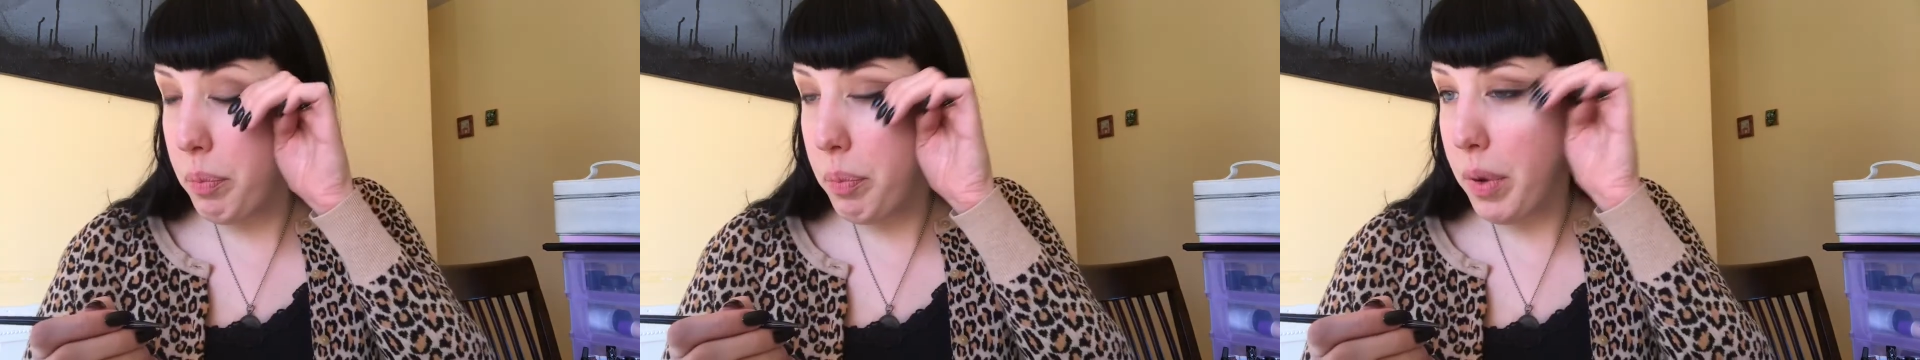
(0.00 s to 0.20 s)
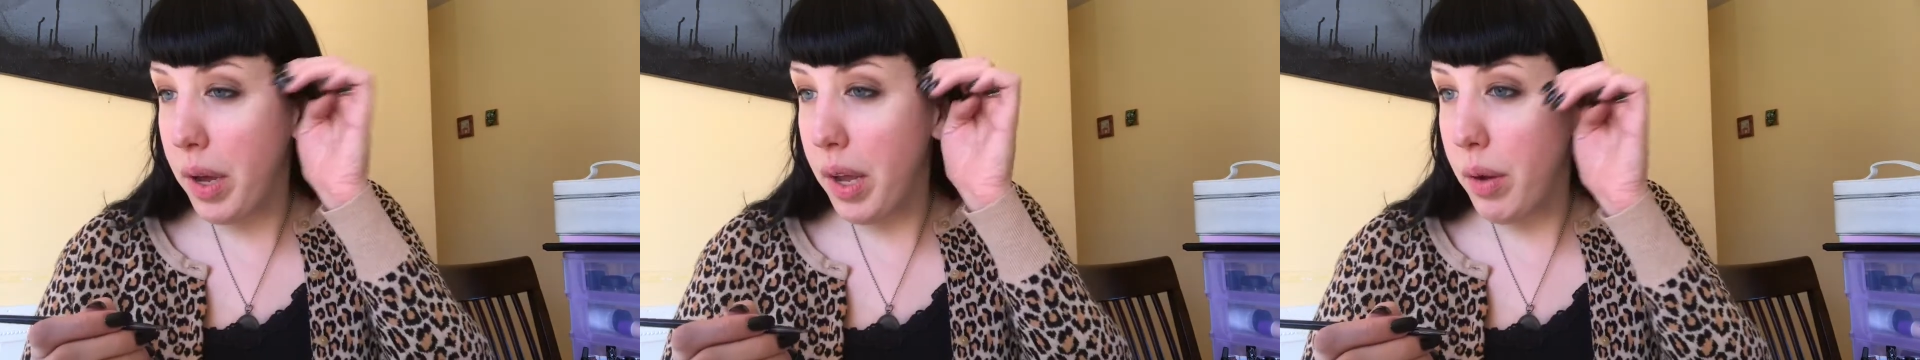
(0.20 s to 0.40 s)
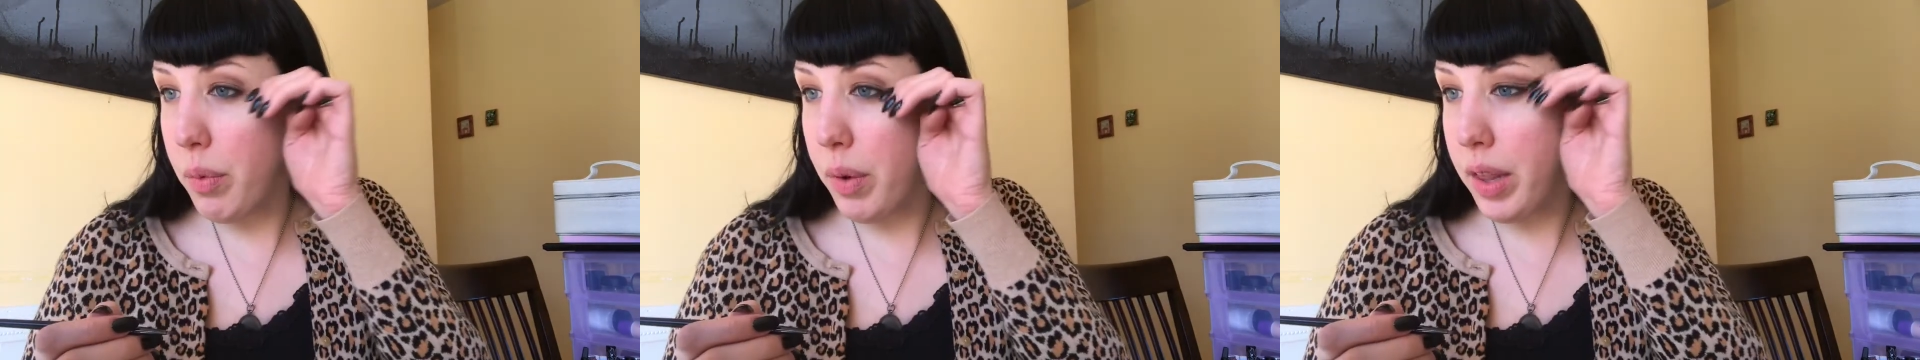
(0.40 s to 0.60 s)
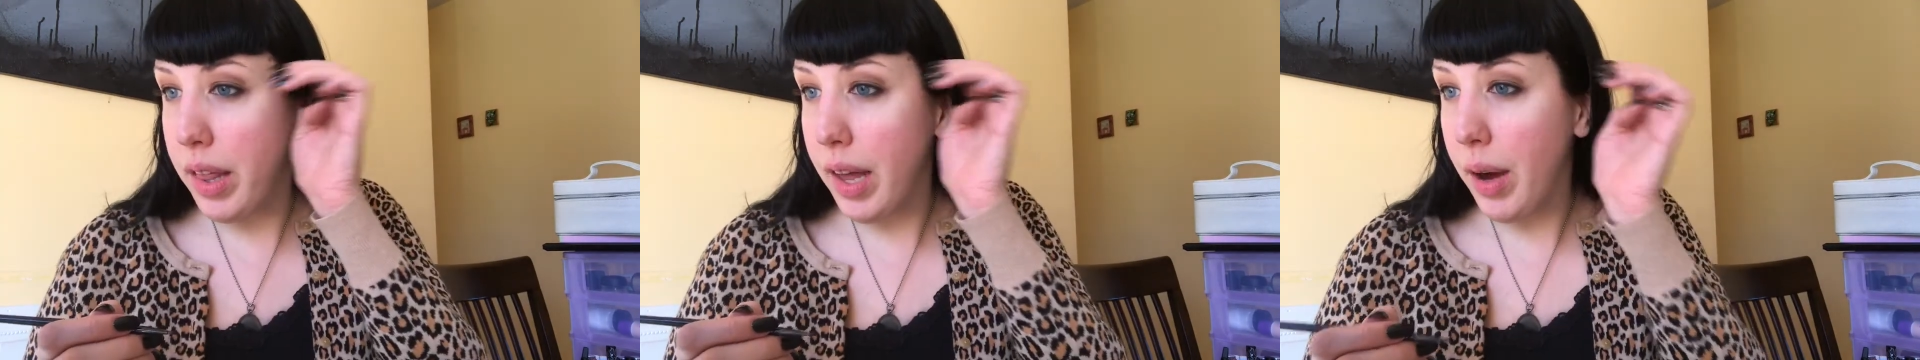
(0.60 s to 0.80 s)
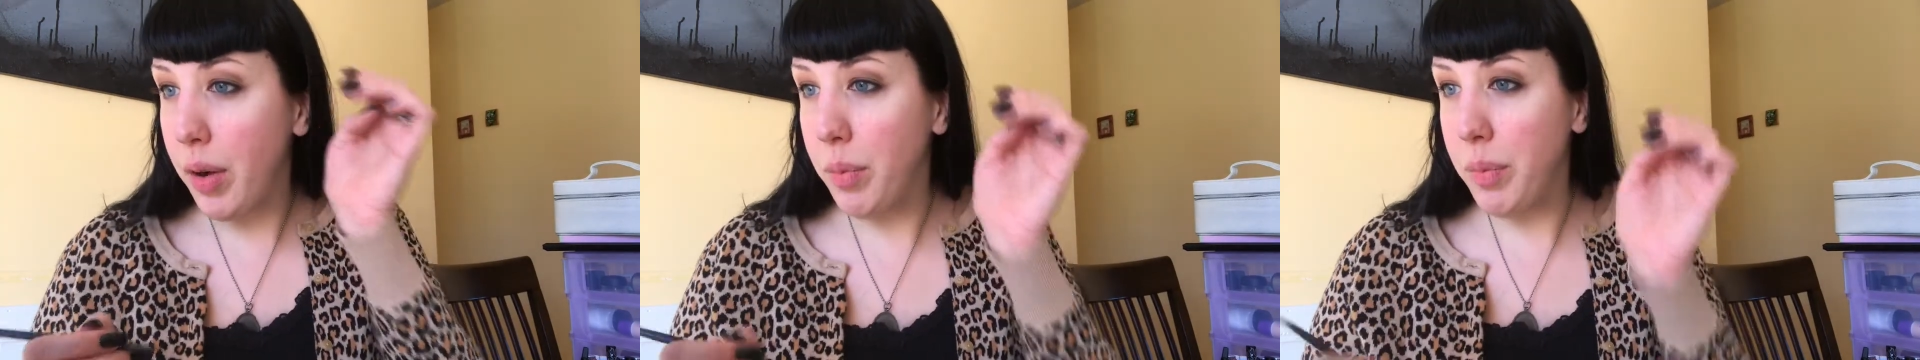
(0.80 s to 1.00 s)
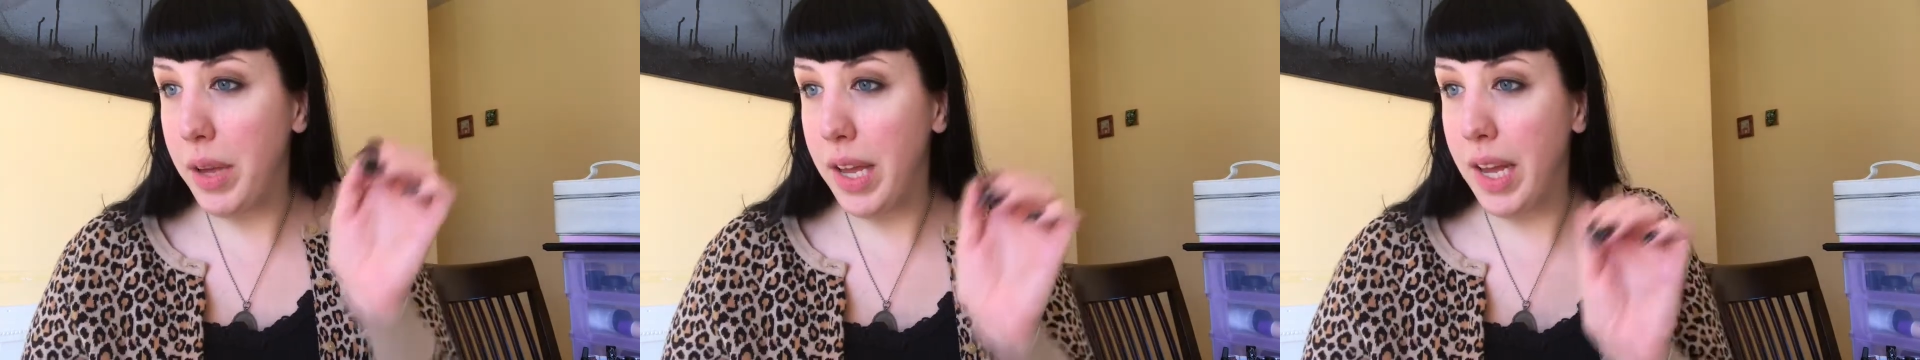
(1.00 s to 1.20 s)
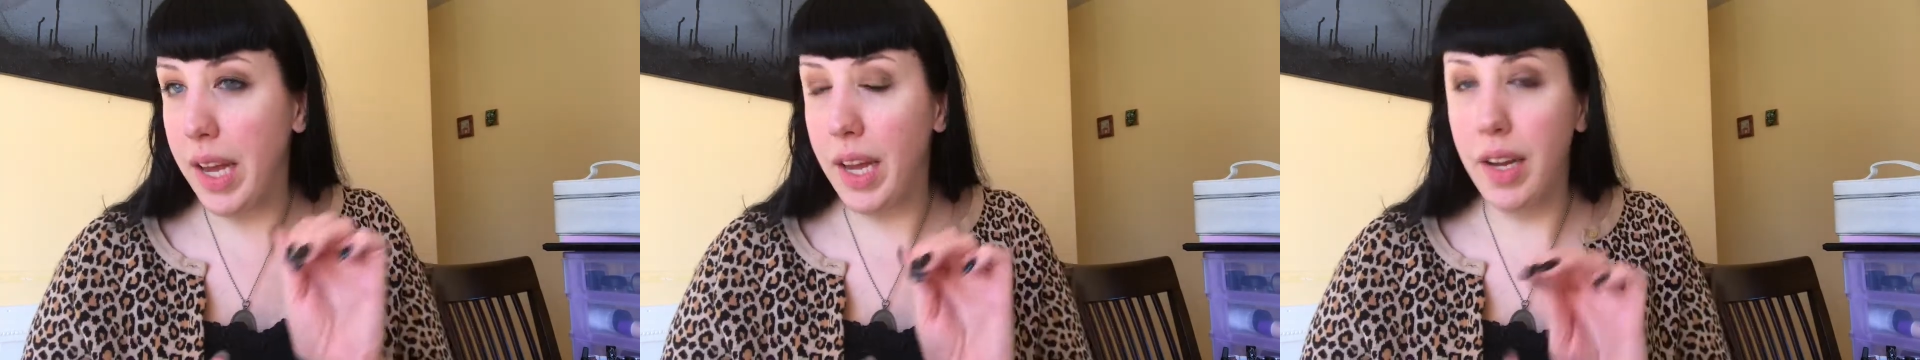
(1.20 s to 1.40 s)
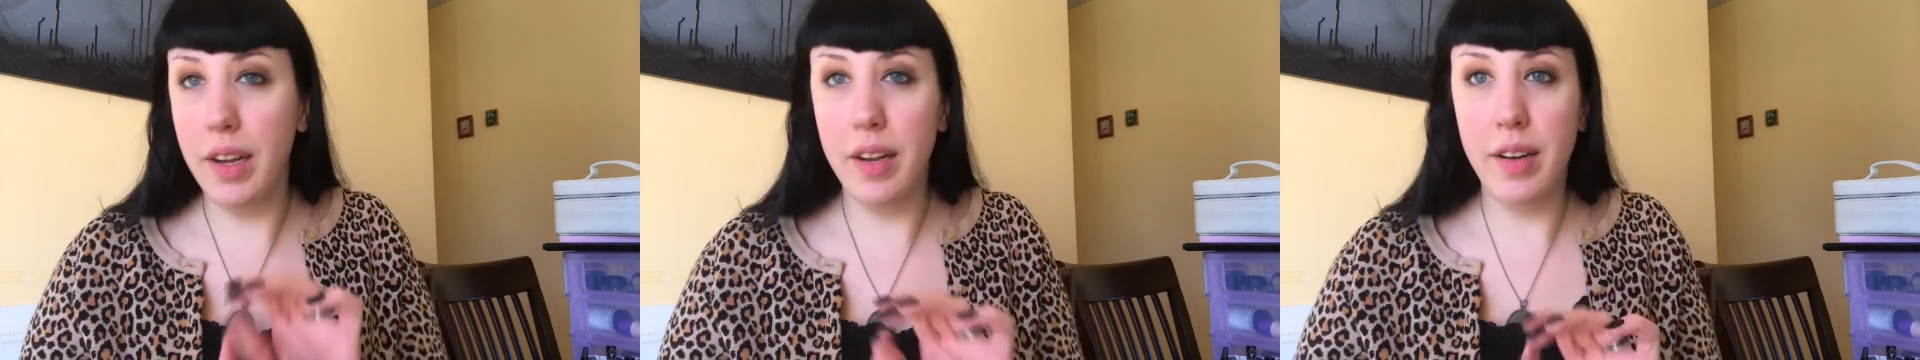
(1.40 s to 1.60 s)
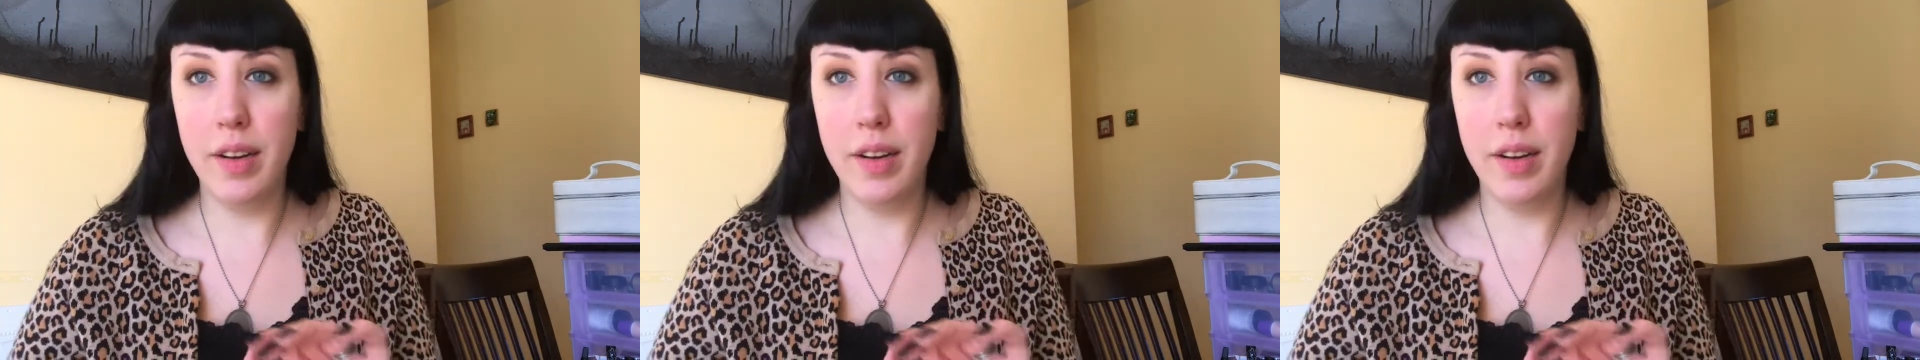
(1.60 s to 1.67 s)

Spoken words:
but without being